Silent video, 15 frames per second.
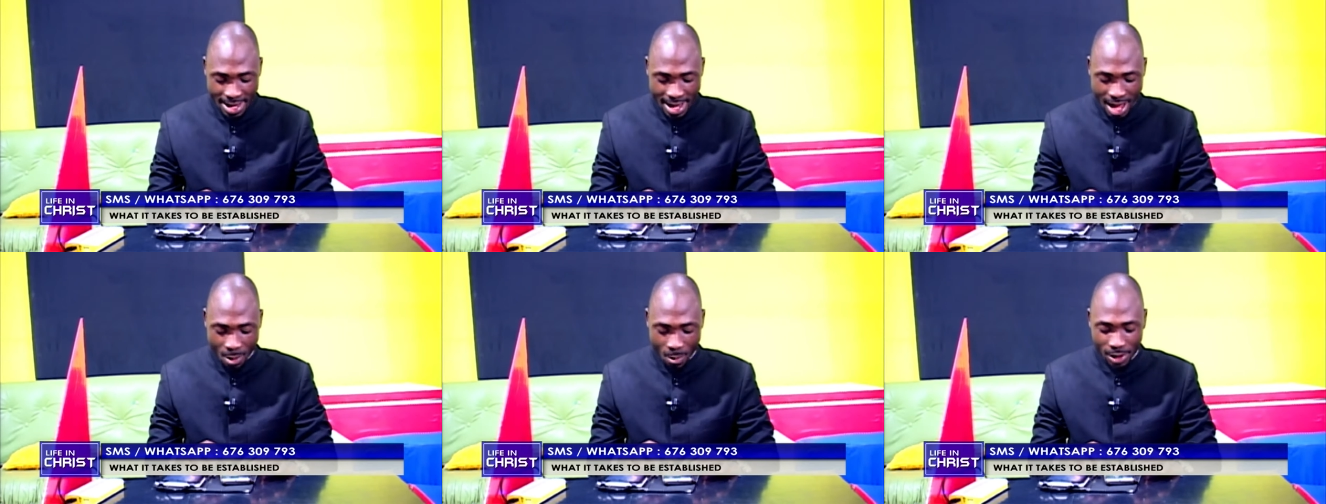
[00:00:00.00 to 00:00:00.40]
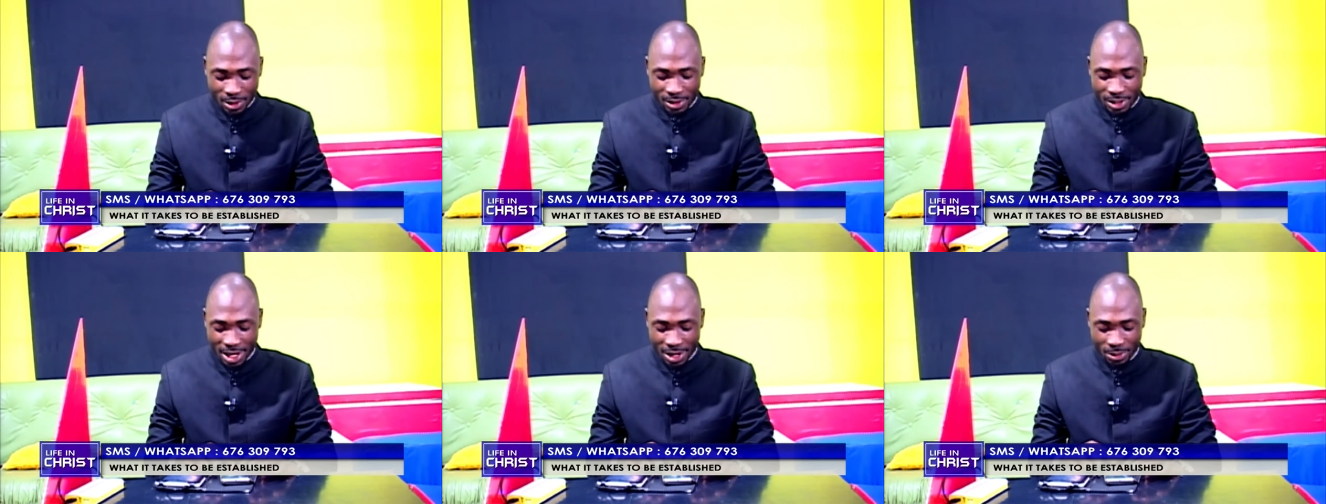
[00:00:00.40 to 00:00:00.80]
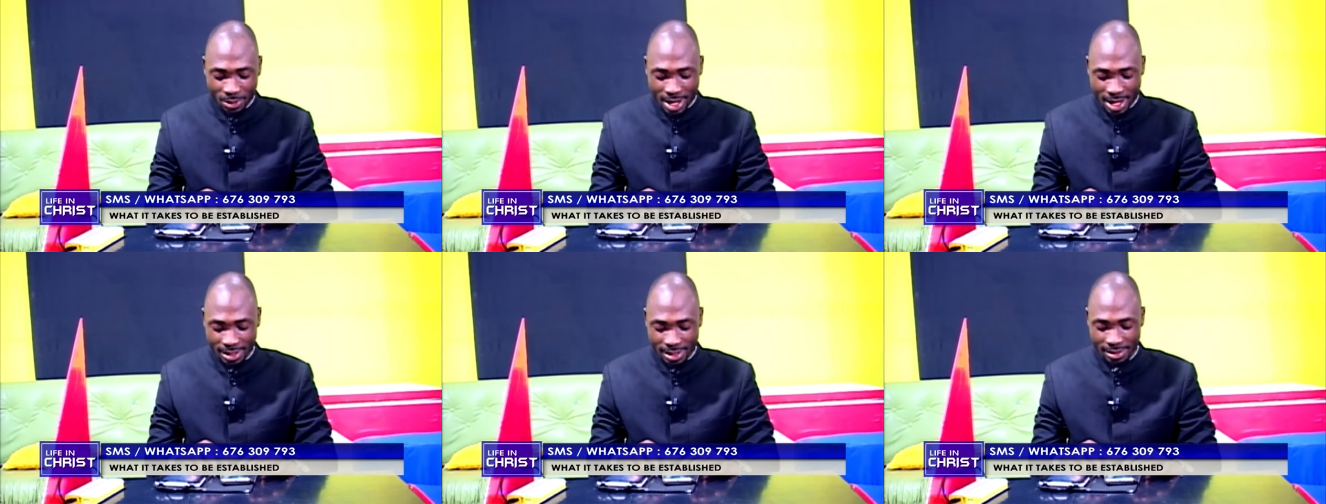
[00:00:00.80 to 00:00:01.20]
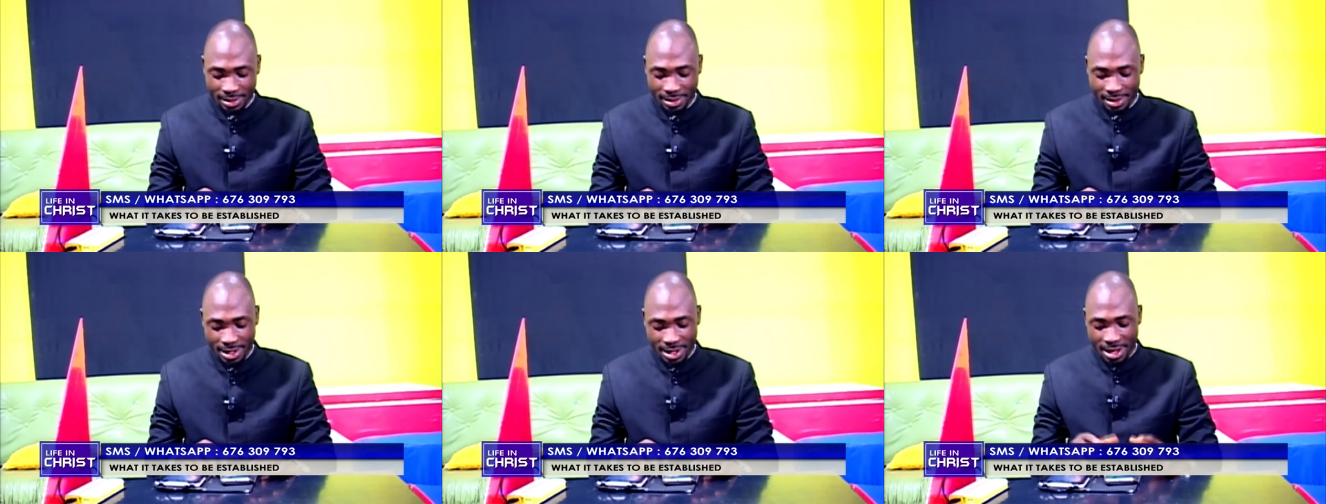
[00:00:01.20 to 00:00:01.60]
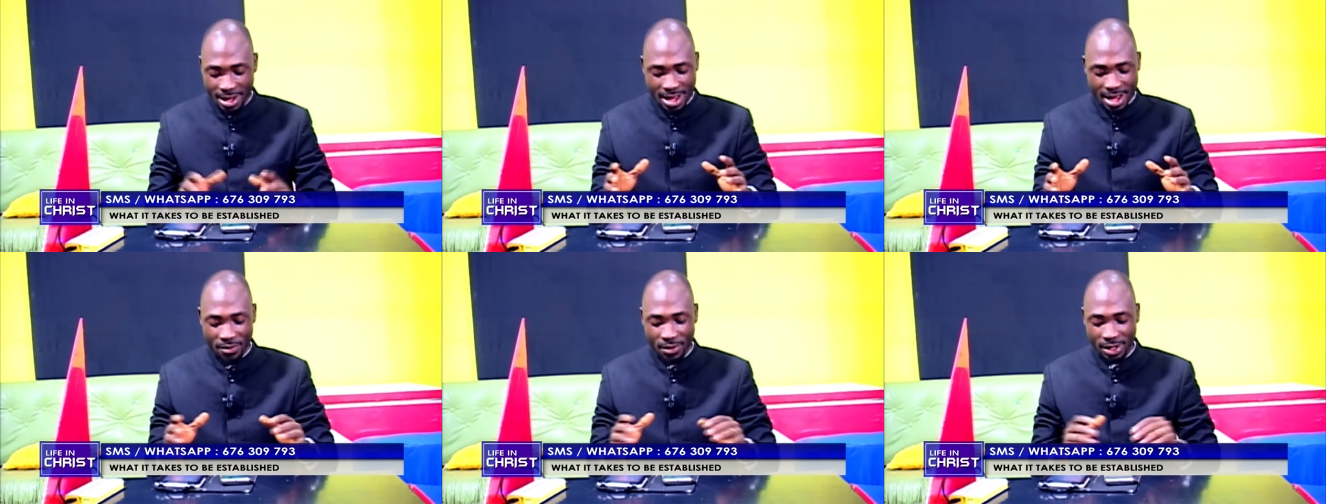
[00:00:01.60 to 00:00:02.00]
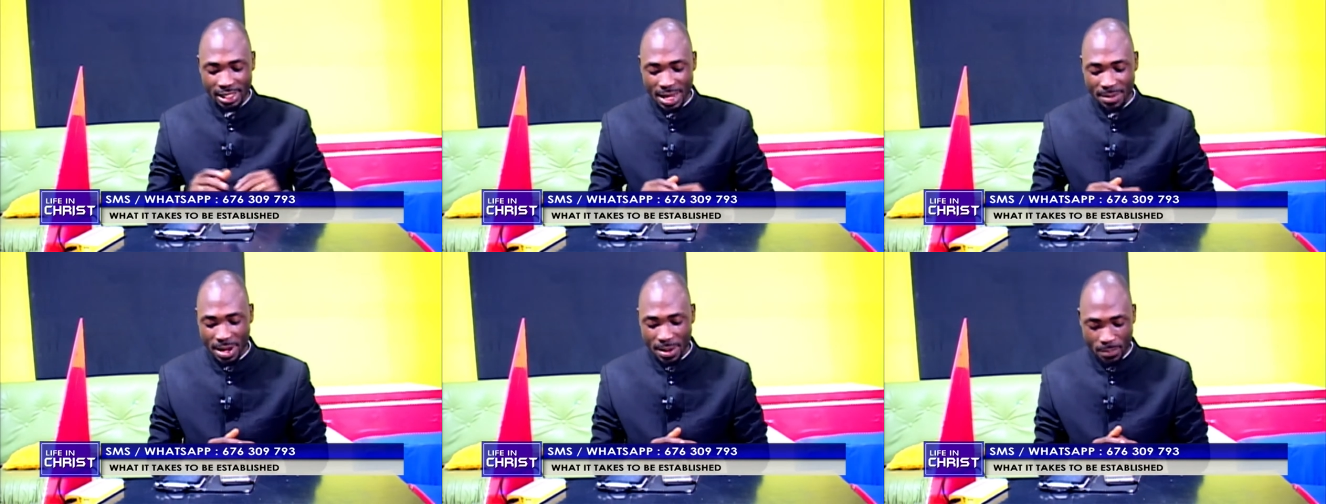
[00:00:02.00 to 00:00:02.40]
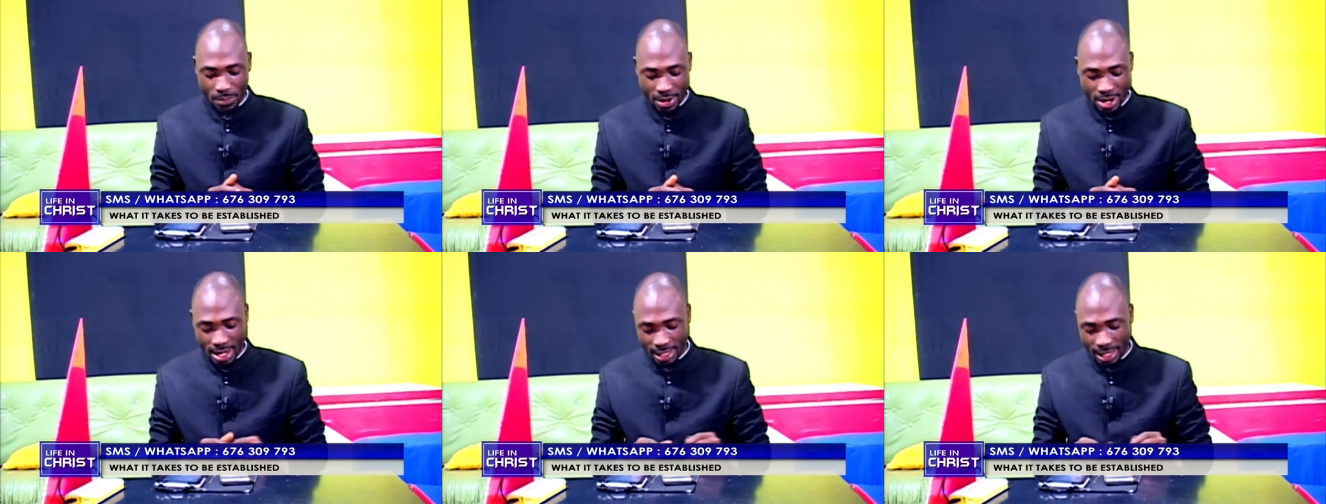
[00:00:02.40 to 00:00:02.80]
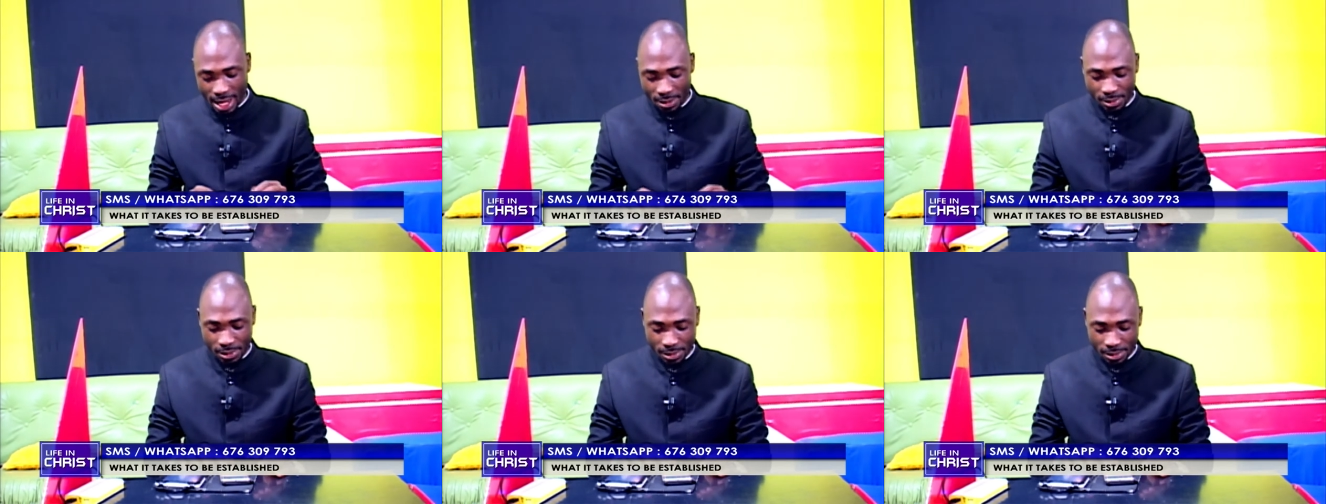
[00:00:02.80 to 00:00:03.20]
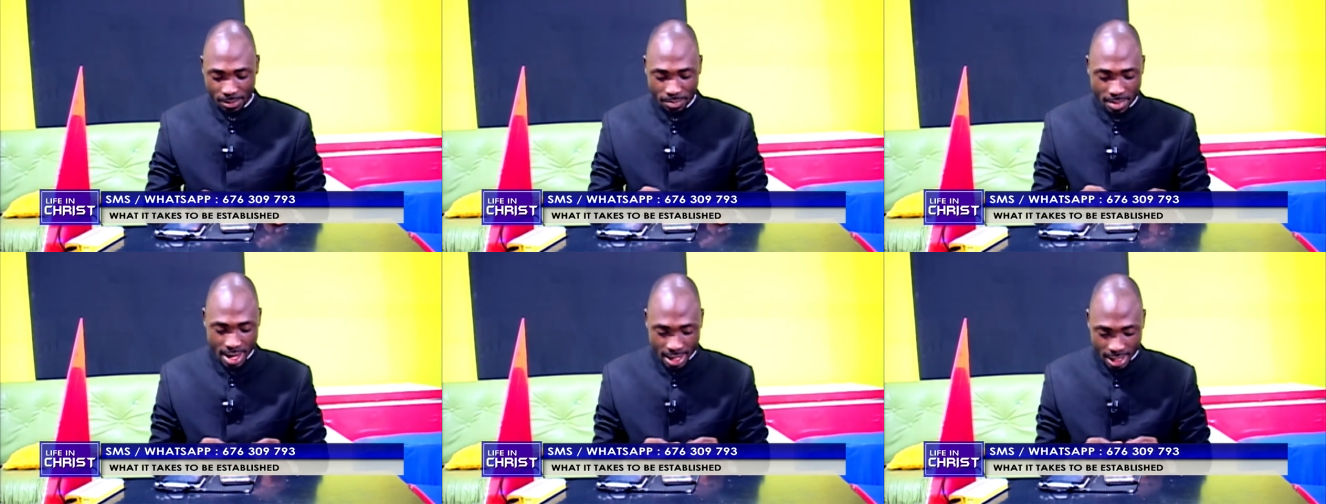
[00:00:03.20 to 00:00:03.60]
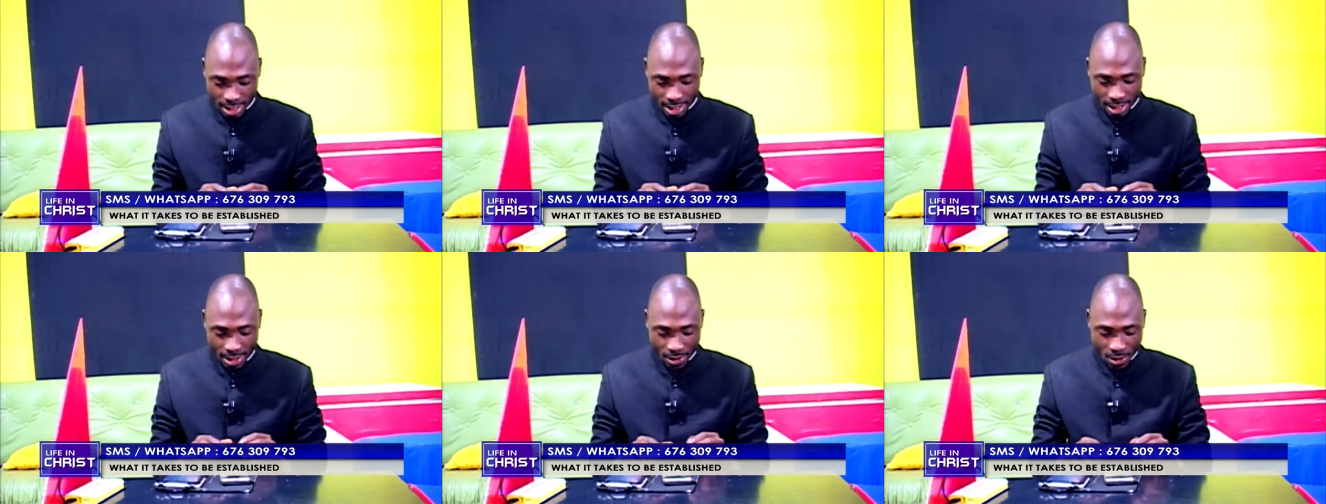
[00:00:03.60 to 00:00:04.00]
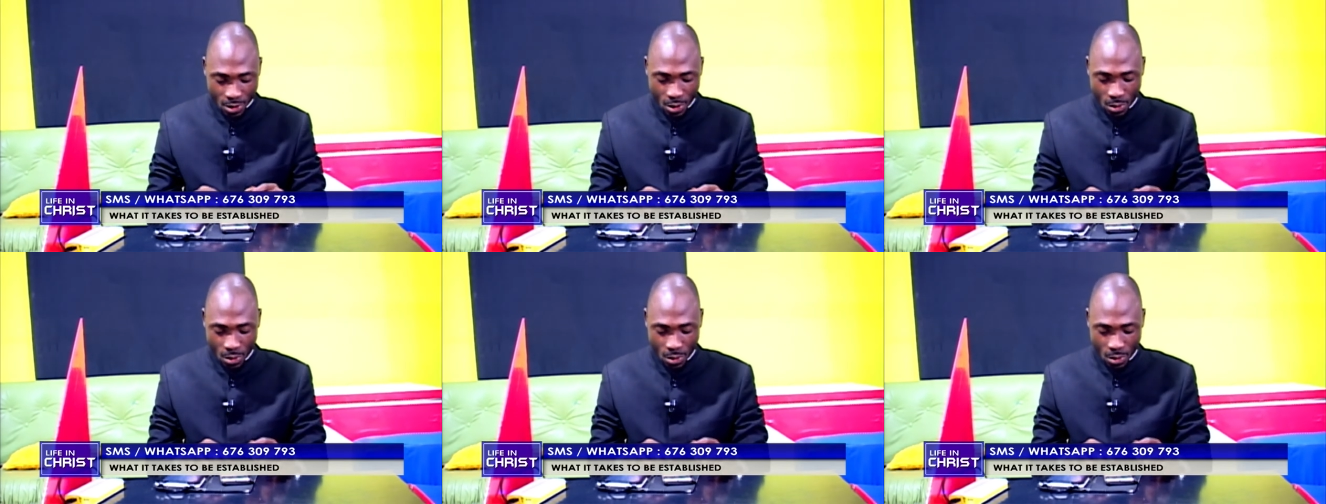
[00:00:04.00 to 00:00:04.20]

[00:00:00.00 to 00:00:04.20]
I want to tell you that every time I pray and counsel many